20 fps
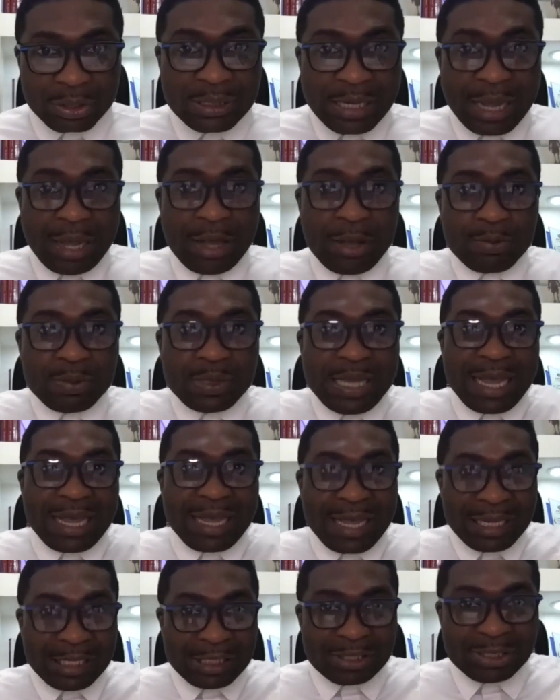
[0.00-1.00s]
Now we
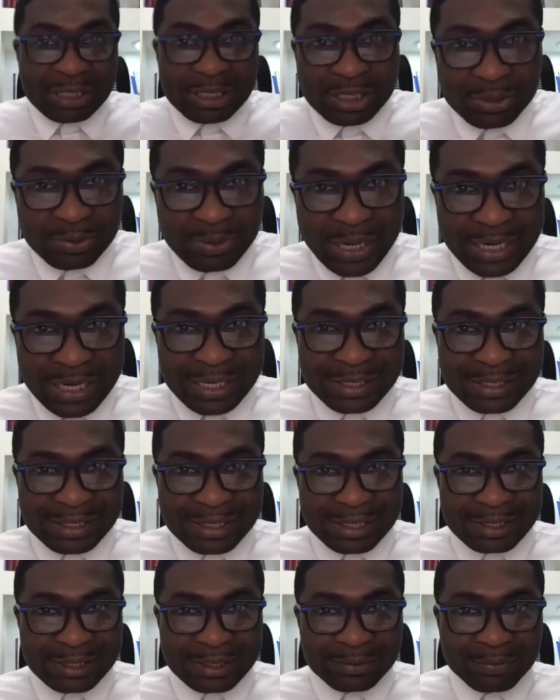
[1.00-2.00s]
are entering the rainy
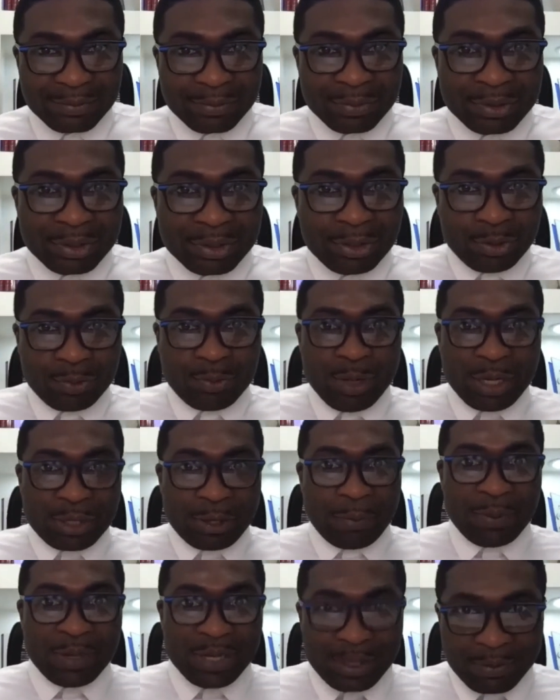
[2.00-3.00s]
season. You
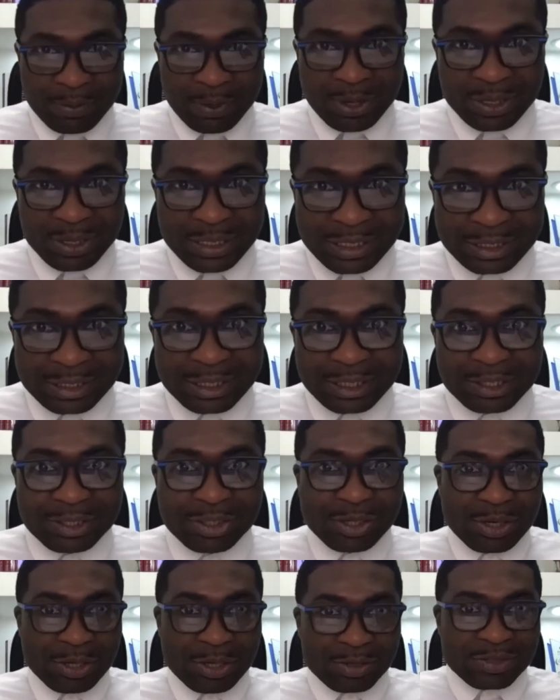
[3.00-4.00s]
wake up in the morning,
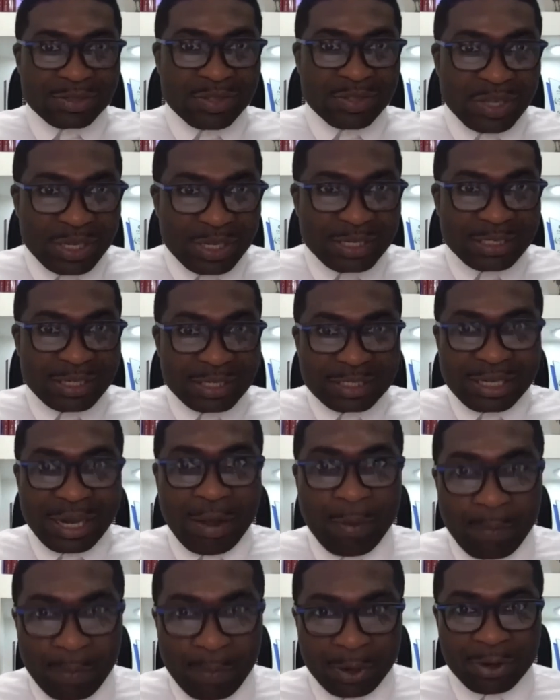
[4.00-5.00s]
you're going to see the
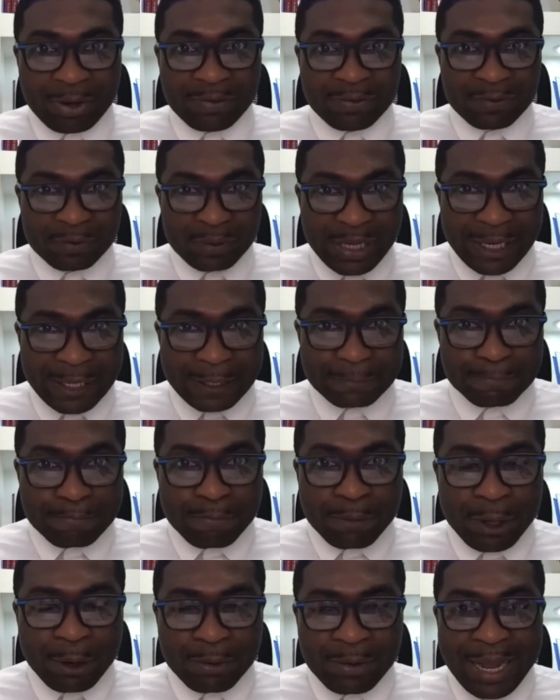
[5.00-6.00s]
downpour of rain,
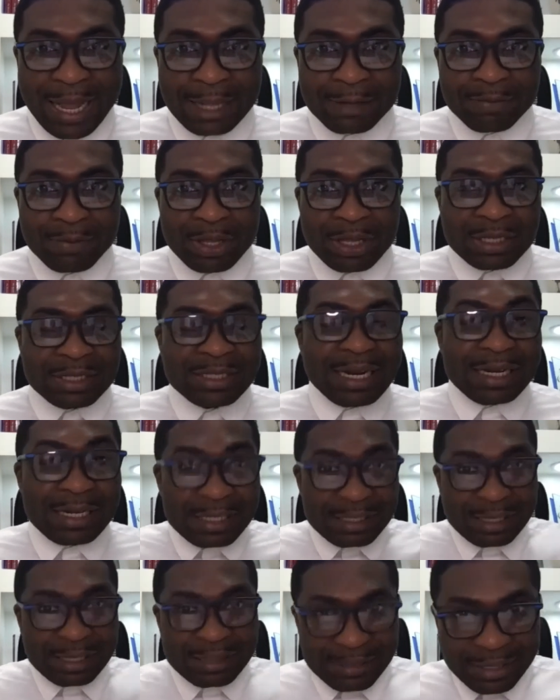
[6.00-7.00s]
all right? There
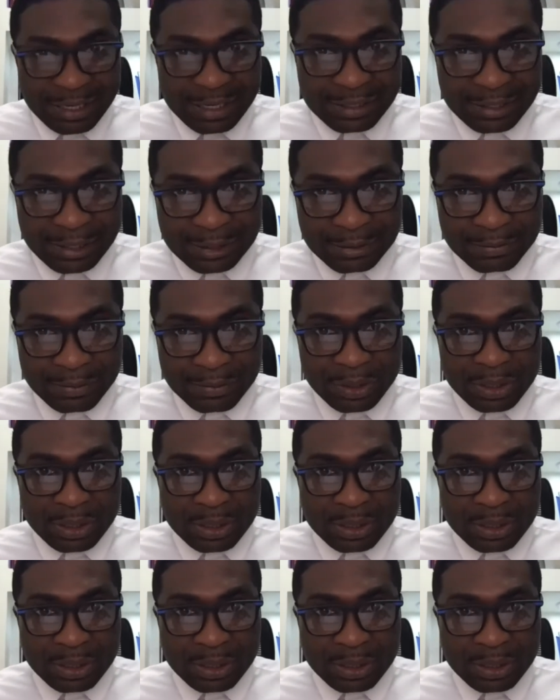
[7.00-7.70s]
is a season.